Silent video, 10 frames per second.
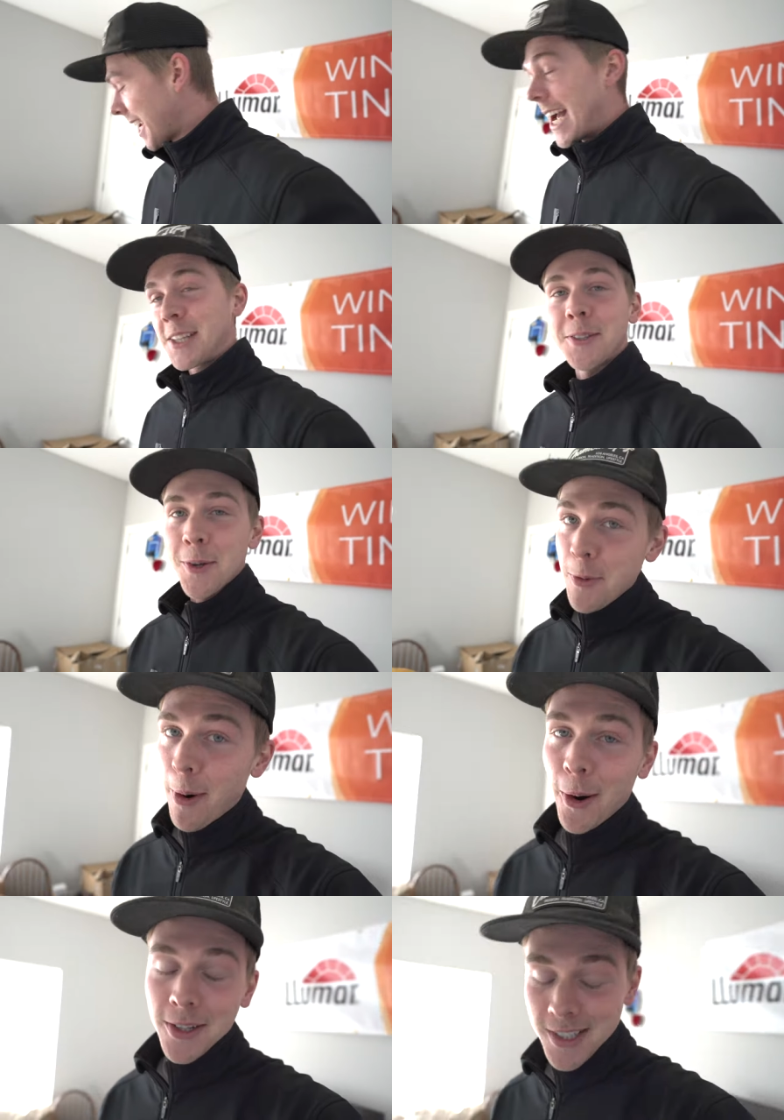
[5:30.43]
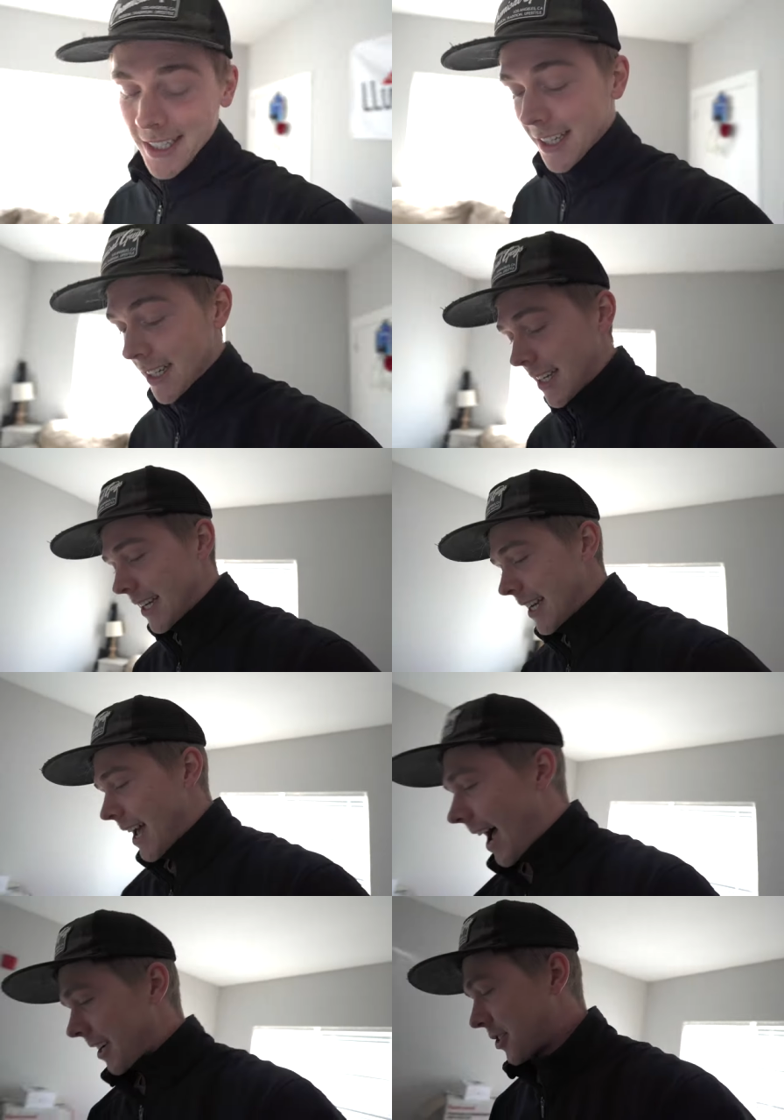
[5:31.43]
got two parts in.
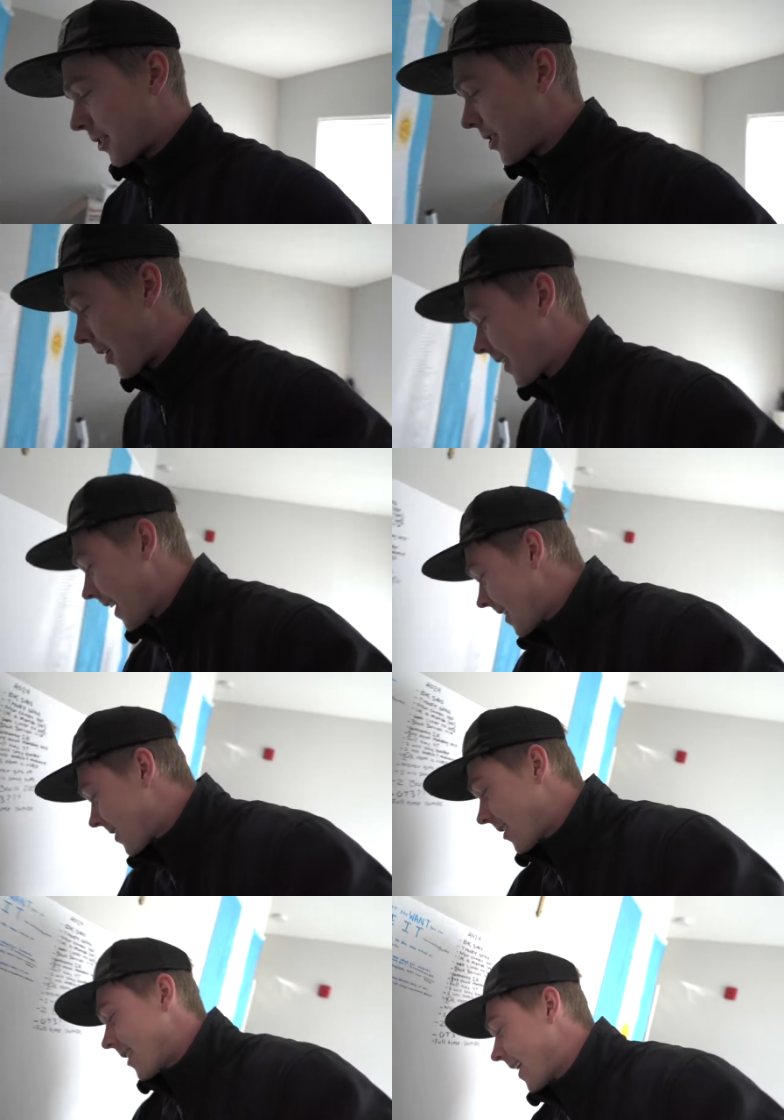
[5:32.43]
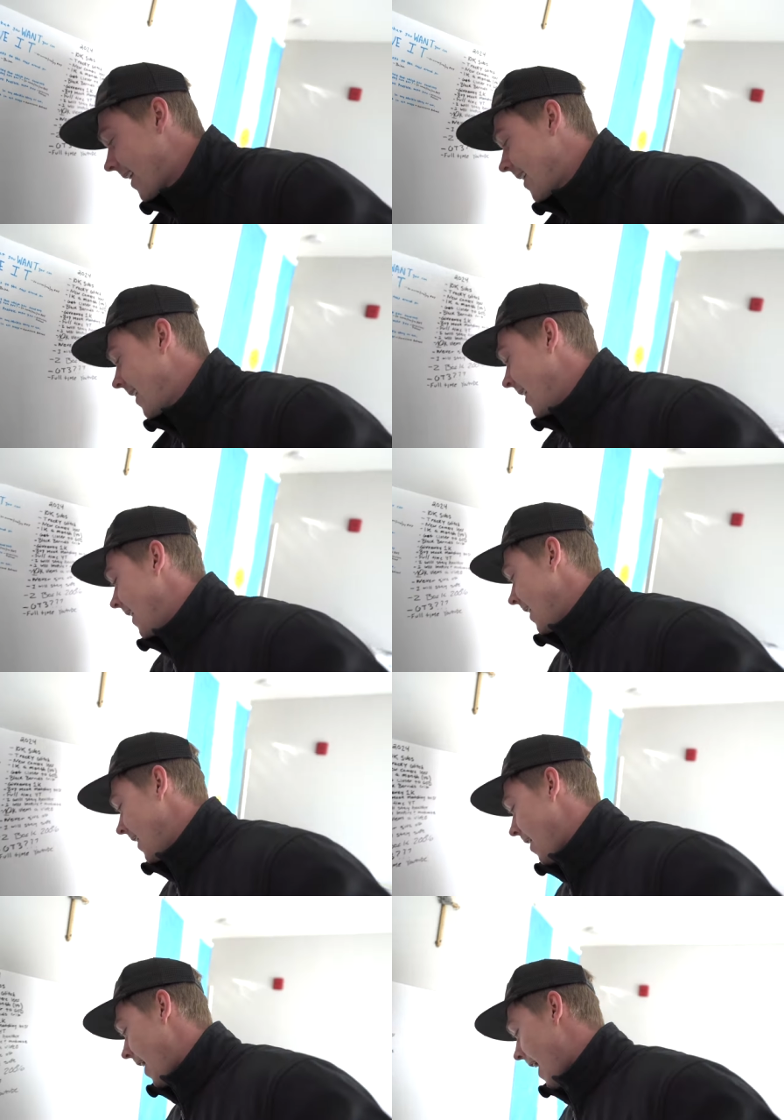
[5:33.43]
I showed y'all yesterday
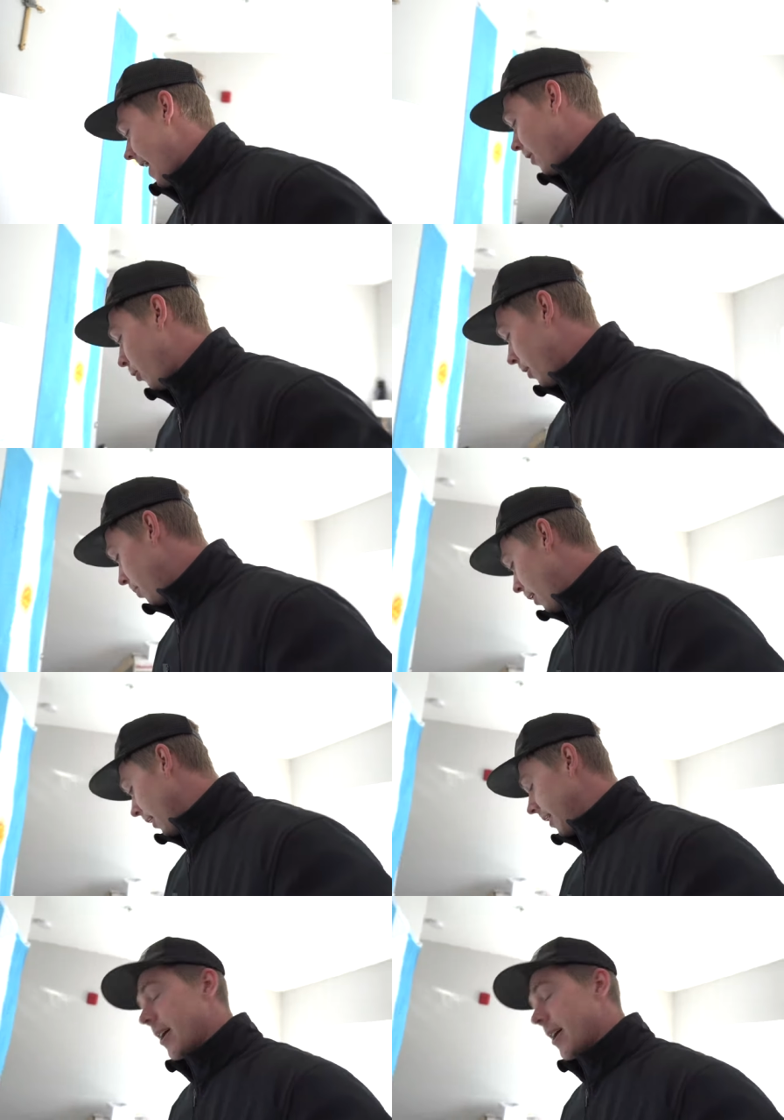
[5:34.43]
that I had one part